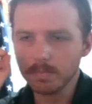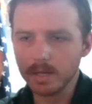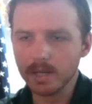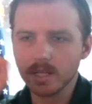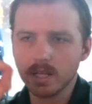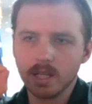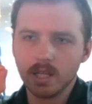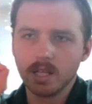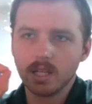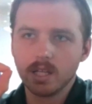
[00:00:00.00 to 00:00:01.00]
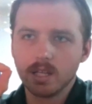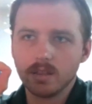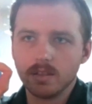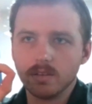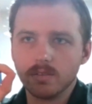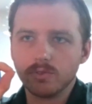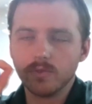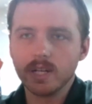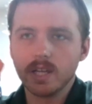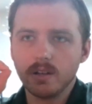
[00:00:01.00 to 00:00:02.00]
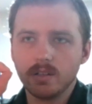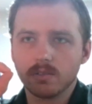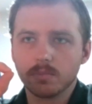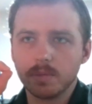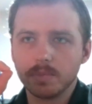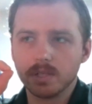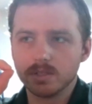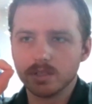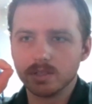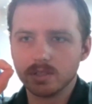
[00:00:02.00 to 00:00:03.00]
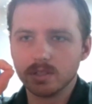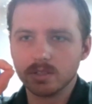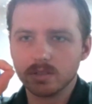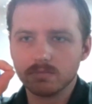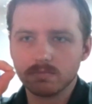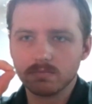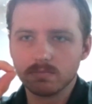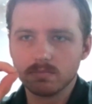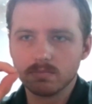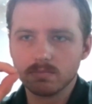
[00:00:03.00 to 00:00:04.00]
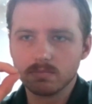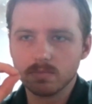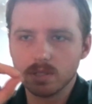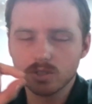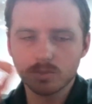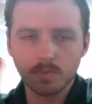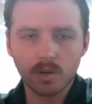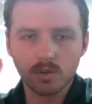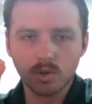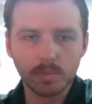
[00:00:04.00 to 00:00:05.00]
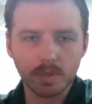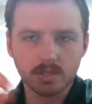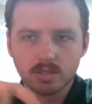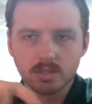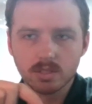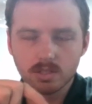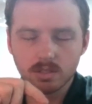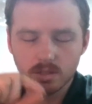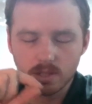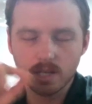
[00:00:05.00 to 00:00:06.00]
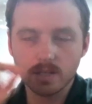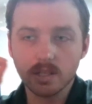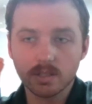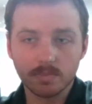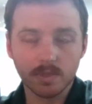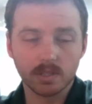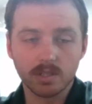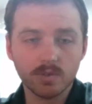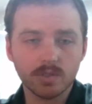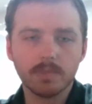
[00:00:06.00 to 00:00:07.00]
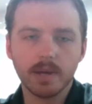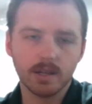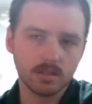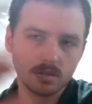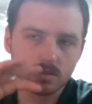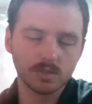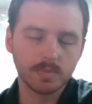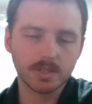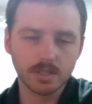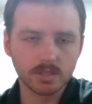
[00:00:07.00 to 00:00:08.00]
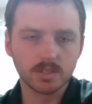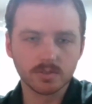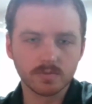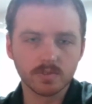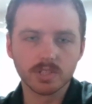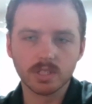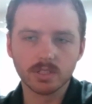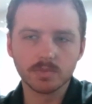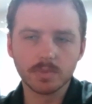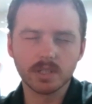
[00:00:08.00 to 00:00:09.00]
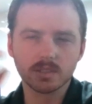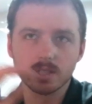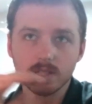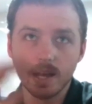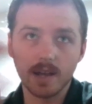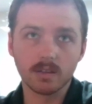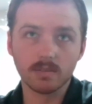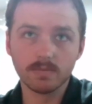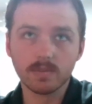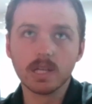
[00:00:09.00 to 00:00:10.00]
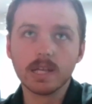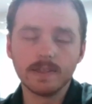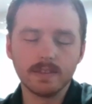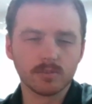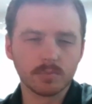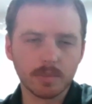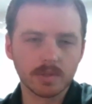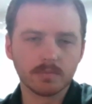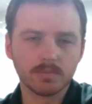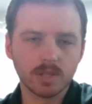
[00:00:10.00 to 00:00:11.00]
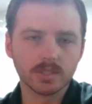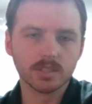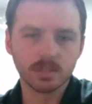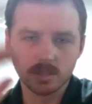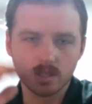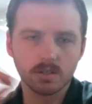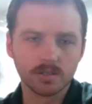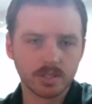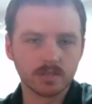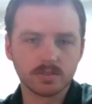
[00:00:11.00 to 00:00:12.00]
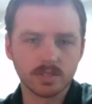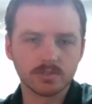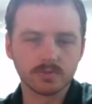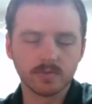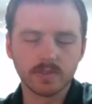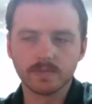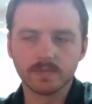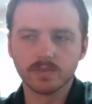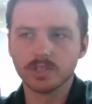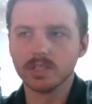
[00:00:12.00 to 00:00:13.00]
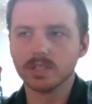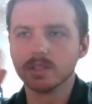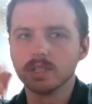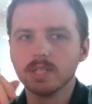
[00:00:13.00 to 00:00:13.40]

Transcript: But the Fluvanna County Young Republicans is it's a small group, but it's the idea is to make a huge impact, especially in Central Virginia, just because of the lack of Young Republican presence here in Central Virginia.